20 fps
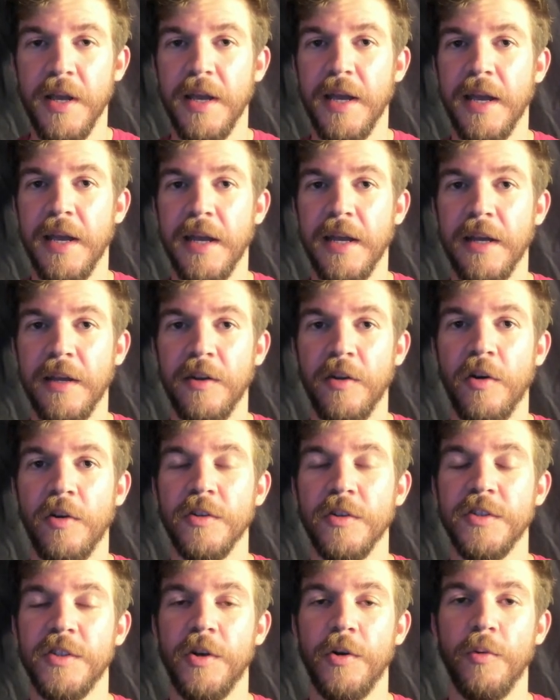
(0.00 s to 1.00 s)
and
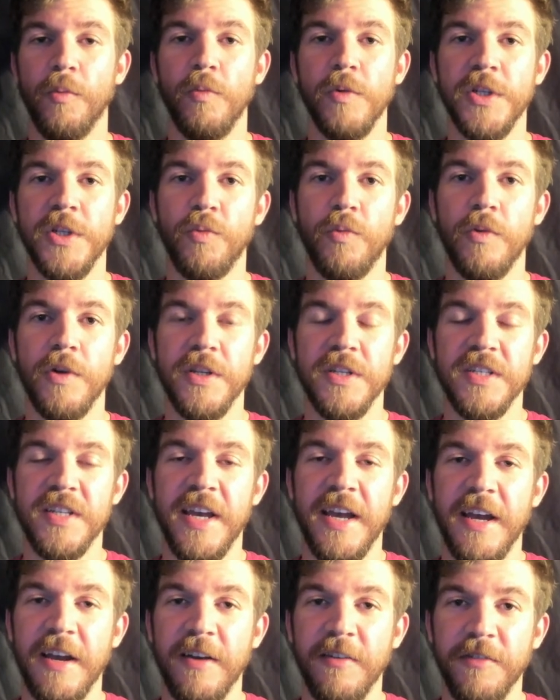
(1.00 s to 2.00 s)
also which ones
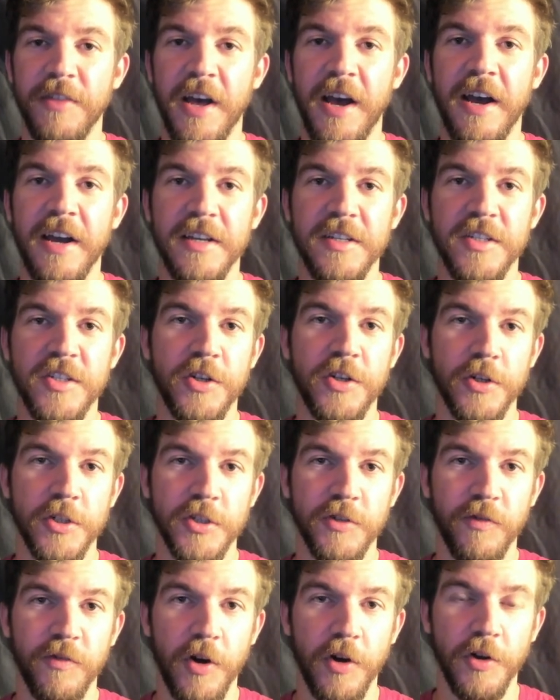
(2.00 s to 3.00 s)
have the high
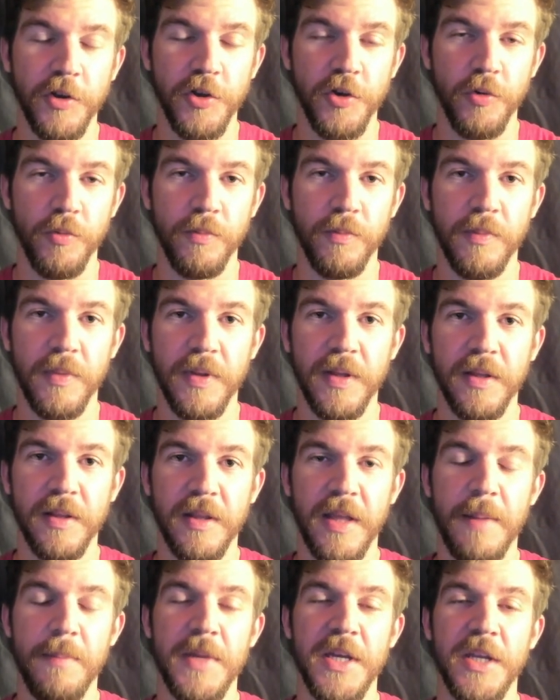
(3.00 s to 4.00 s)
search volume and
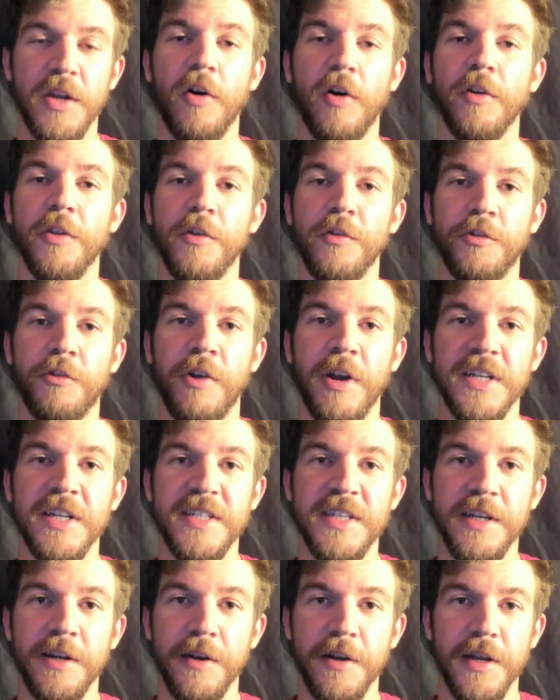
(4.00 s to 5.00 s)
that meet all those
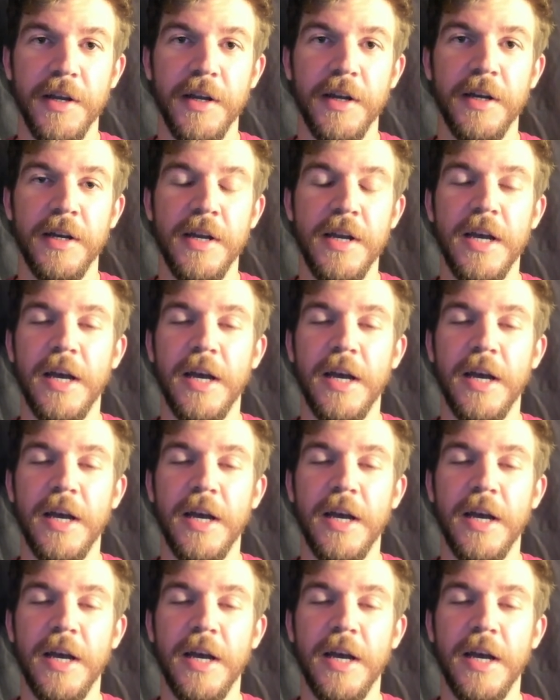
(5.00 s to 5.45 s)
criteria.